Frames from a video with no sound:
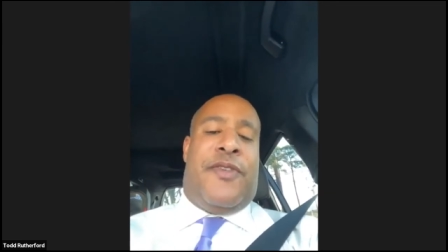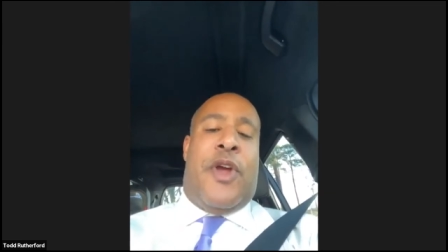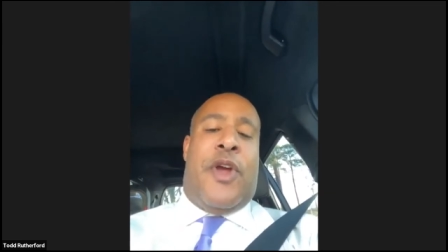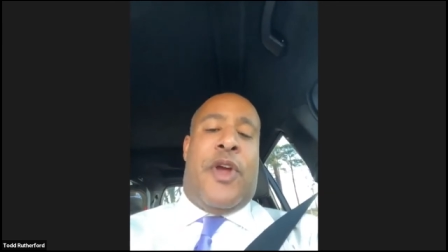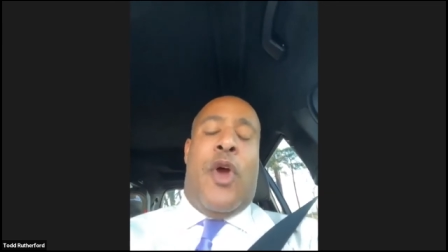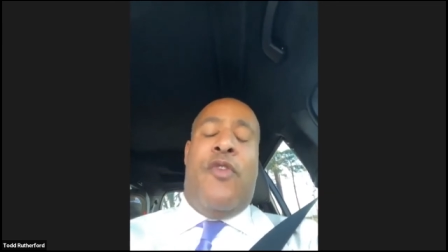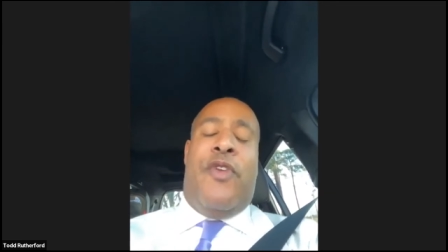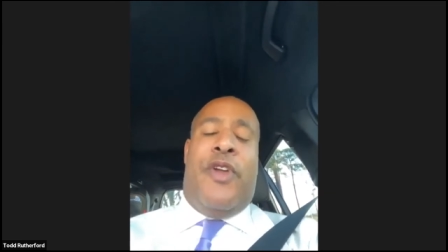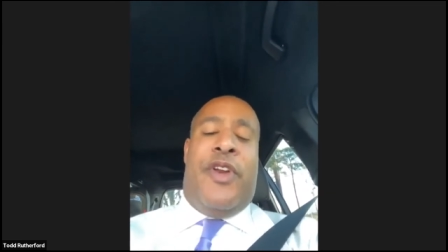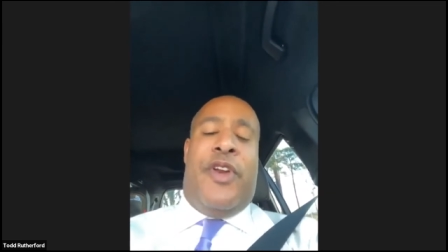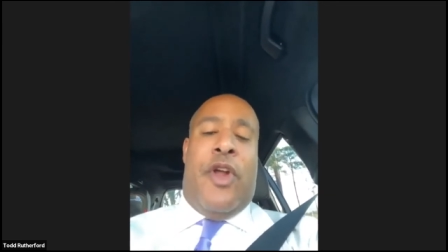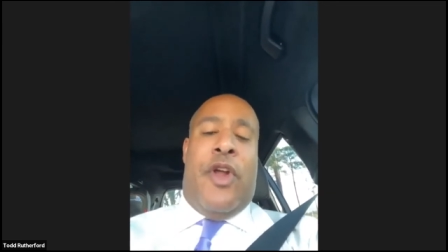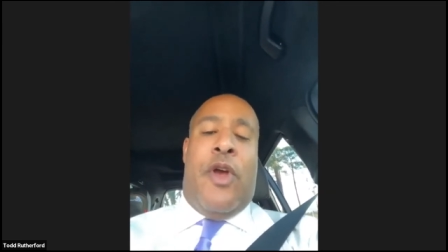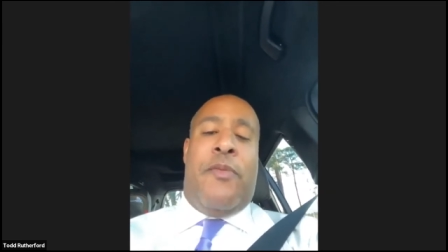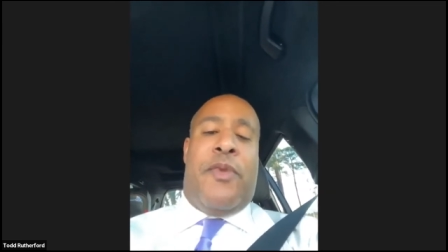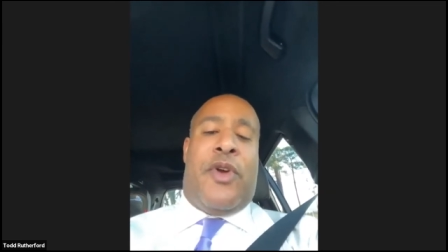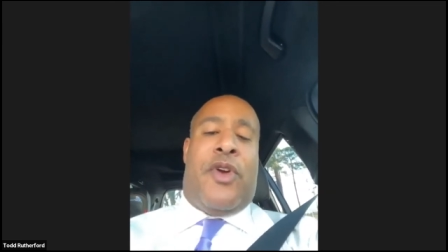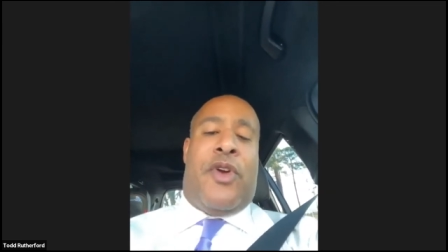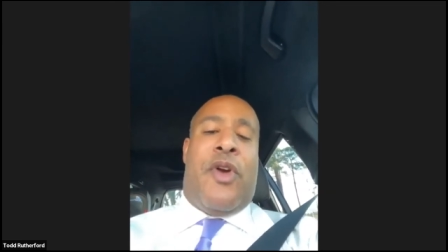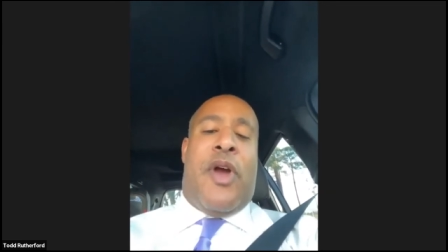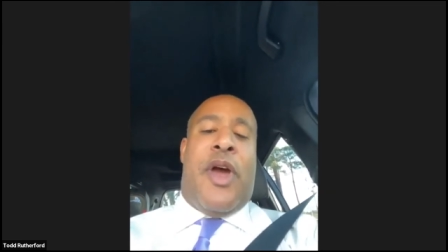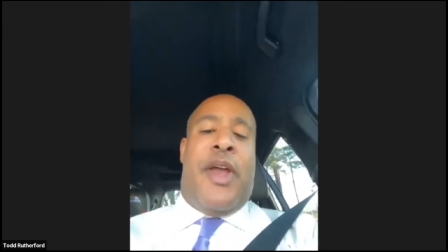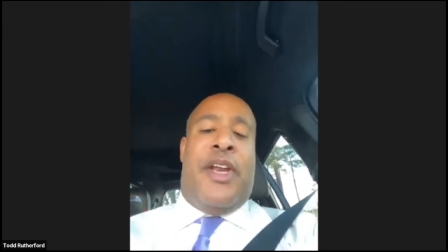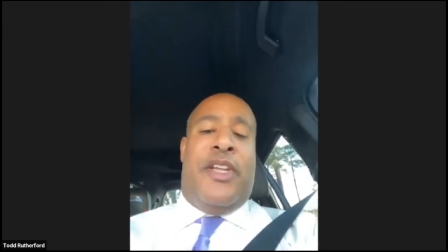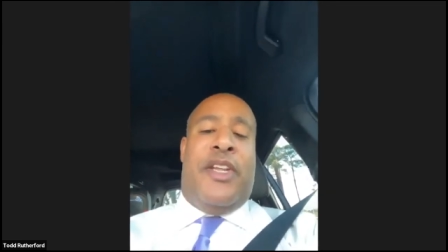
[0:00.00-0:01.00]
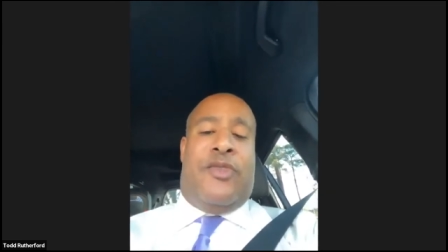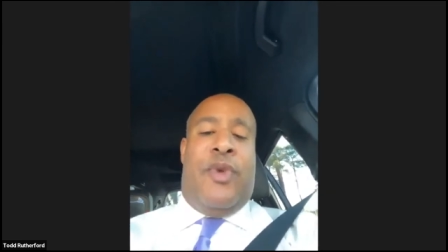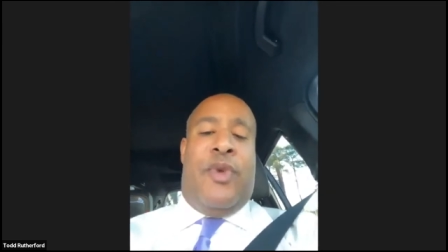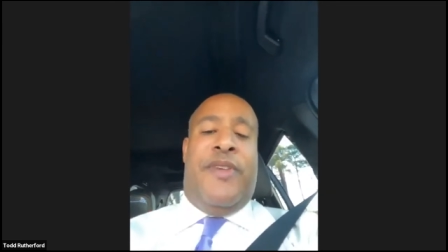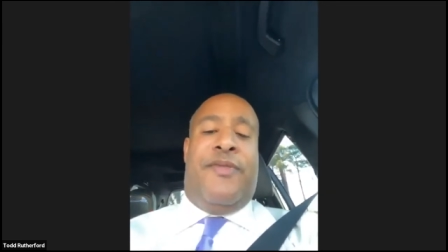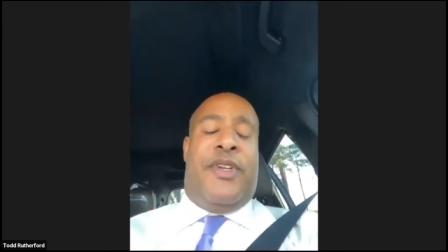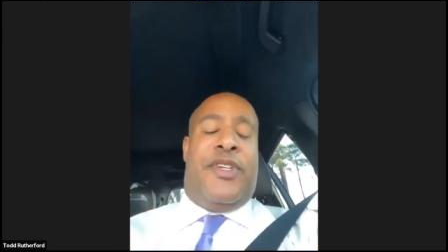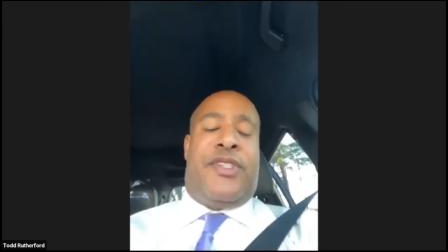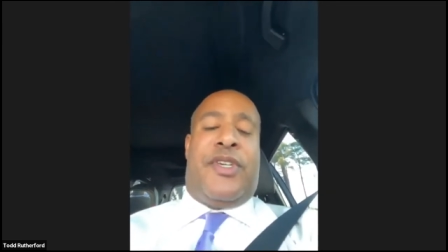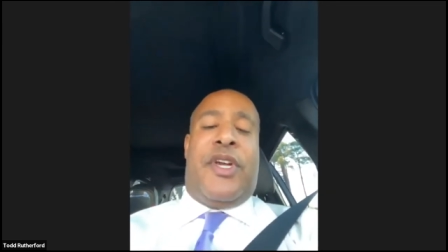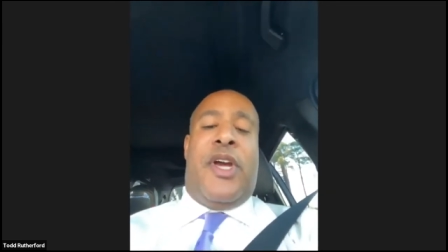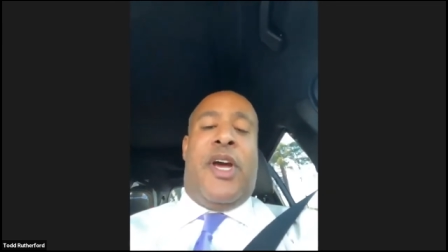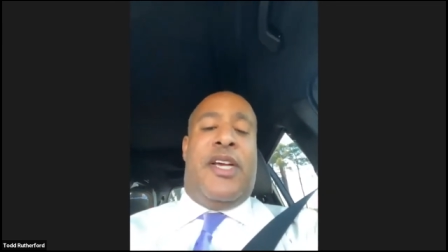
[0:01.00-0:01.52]
COVID and Omicron, as we've
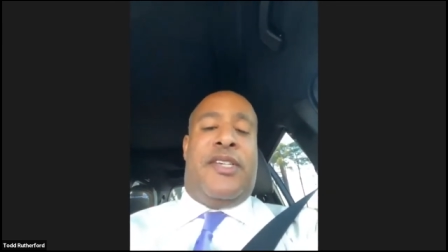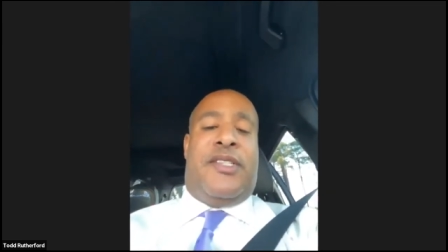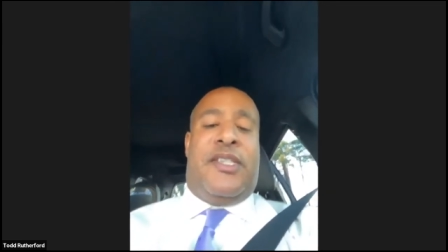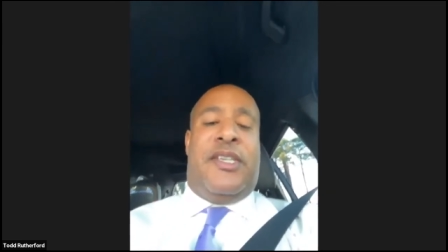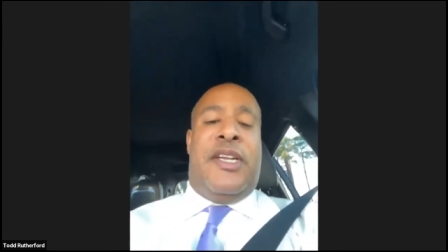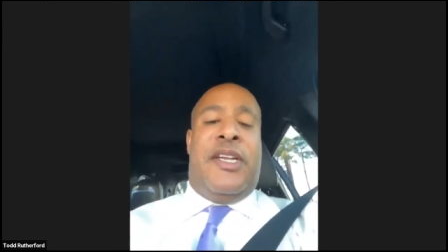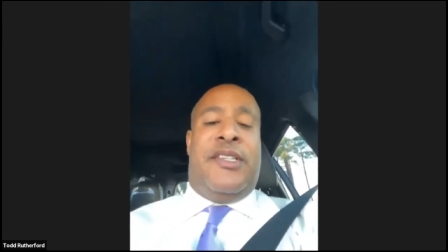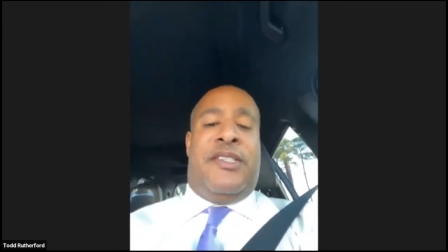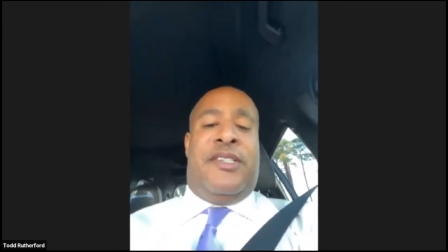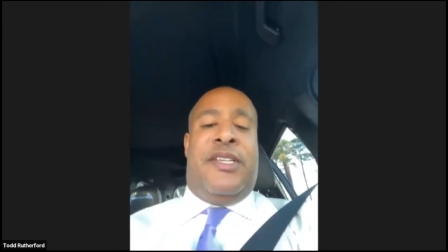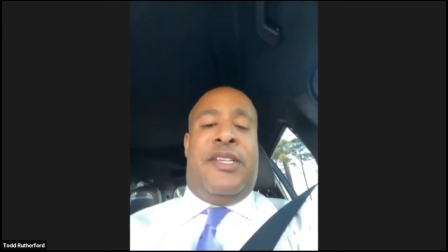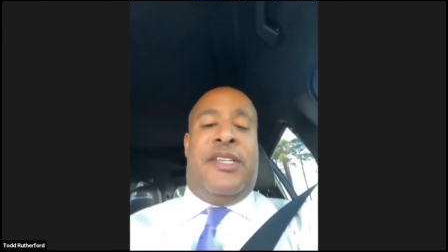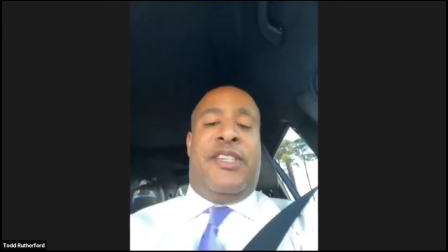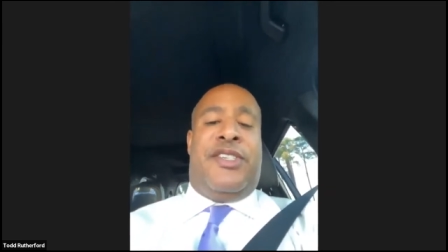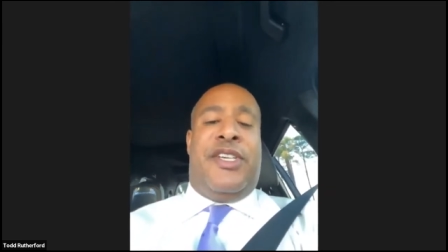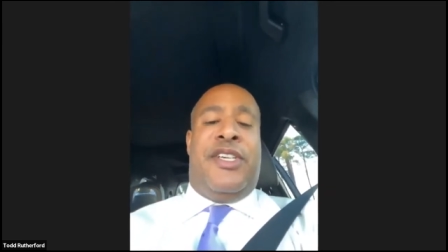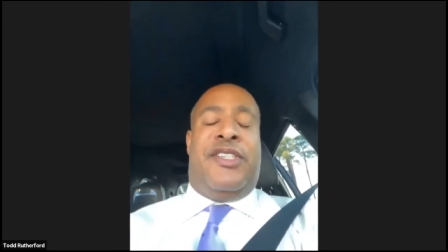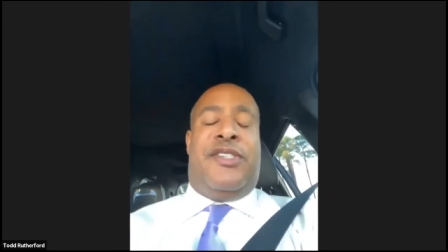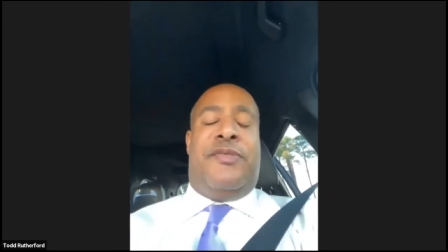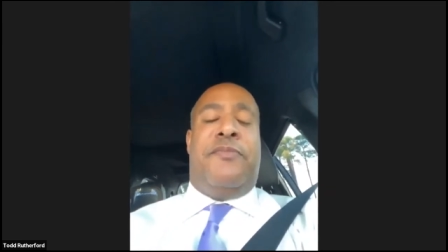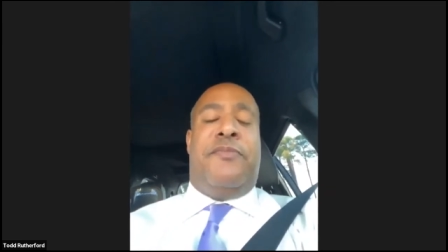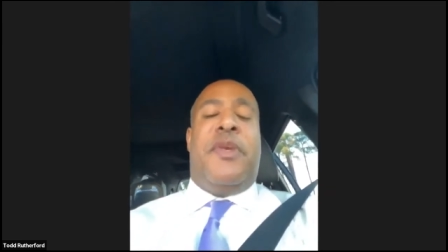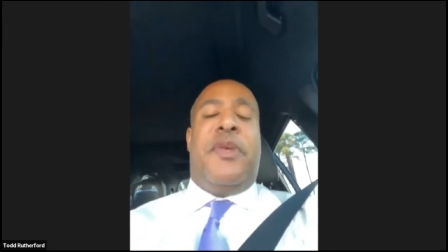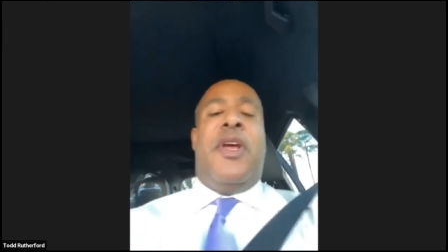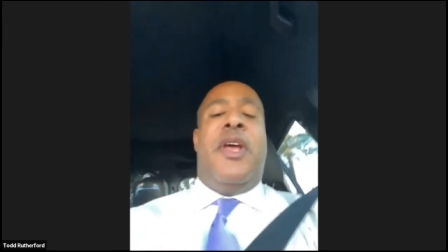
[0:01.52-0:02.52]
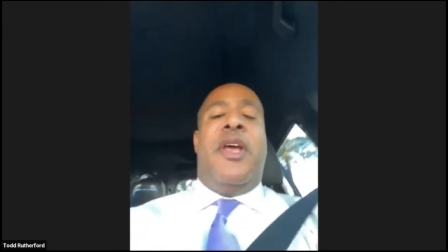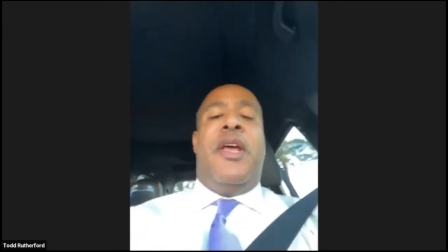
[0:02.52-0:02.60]
discussed, and as this is,